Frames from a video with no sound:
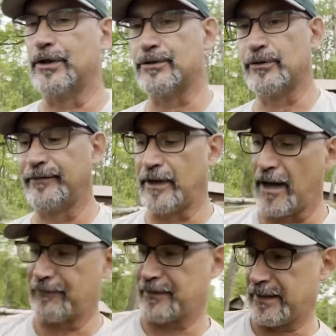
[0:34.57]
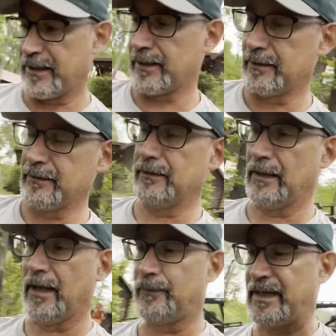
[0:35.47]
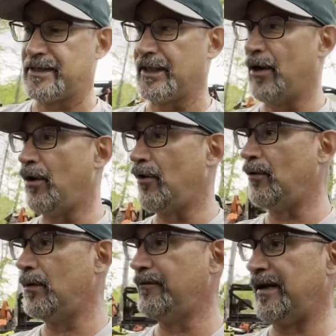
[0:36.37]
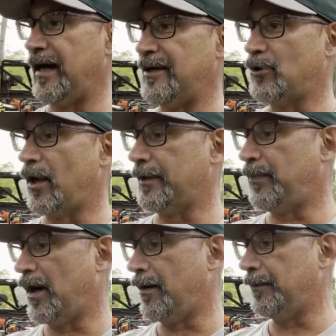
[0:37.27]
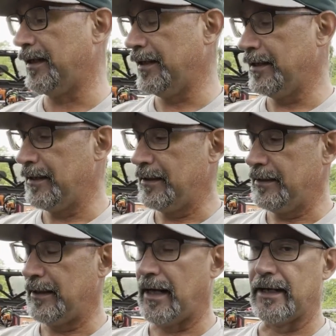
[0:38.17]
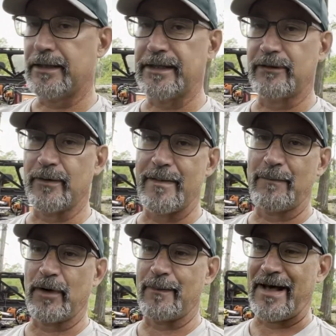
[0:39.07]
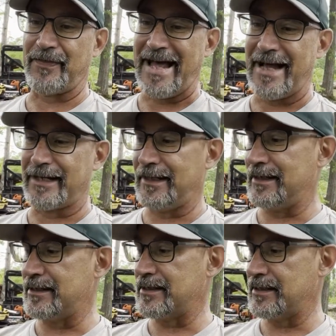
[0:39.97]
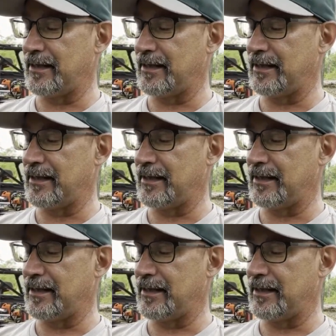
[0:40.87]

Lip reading: is driven off the PTO via hydraulic pump. The thing to remember about that is